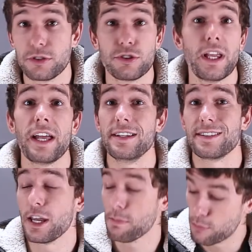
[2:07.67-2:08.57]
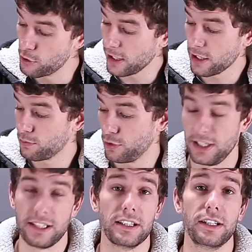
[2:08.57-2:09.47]
So that is a brilliant,
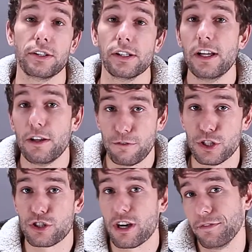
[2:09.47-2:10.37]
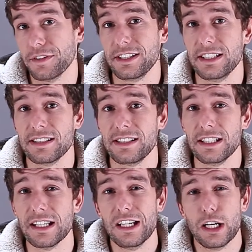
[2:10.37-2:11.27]
brilliant little feature of this
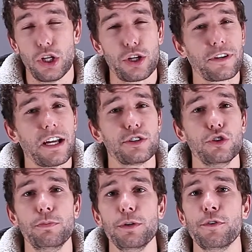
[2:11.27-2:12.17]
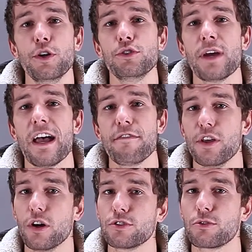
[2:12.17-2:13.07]
ESC. A lot of guys do prefer to have
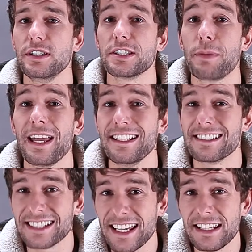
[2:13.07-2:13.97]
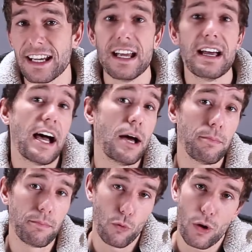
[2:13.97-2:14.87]
the on-screen display instead,
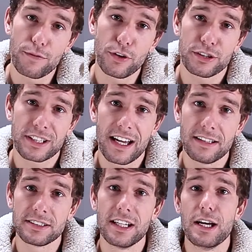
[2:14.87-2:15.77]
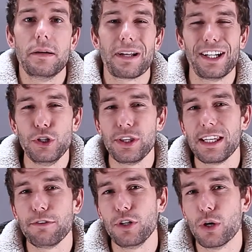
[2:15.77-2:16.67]
I'm one of those guys, but I do
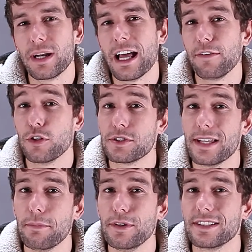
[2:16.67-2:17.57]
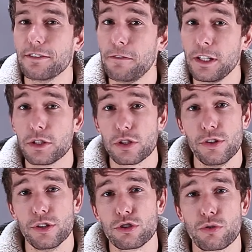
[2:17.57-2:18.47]
think if you don't want to have those numbers and figures
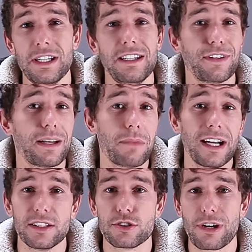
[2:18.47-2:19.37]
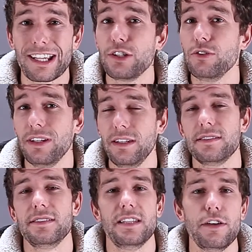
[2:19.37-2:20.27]
on the screen, if that might distract you, then
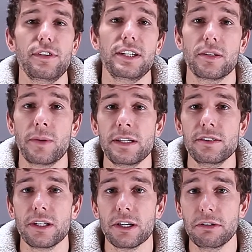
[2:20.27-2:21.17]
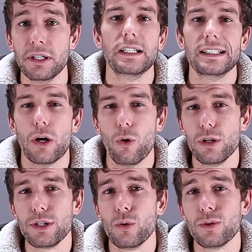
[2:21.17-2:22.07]
this is definitely the way to go. Now,
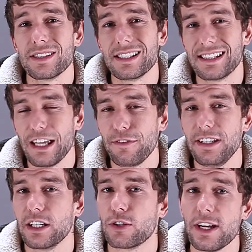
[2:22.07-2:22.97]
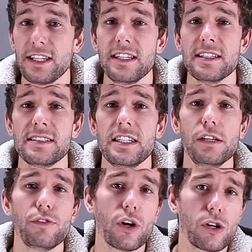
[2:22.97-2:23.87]
all in all, this is definitely a great ESC
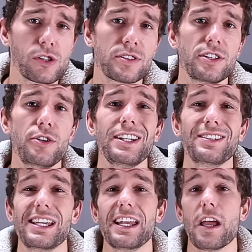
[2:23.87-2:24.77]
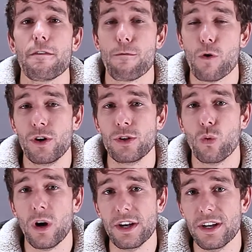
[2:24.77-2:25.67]
if you are considering to get a
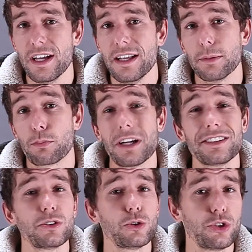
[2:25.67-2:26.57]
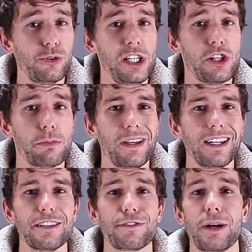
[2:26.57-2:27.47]
4-in-1. The price is also really
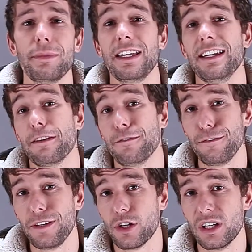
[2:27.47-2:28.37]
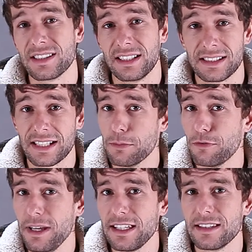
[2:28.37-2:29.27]
competitive, coming in at $50 at the time
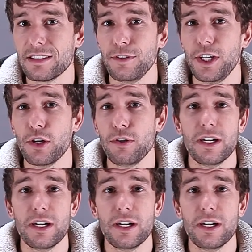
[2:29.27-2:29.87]
of making this video.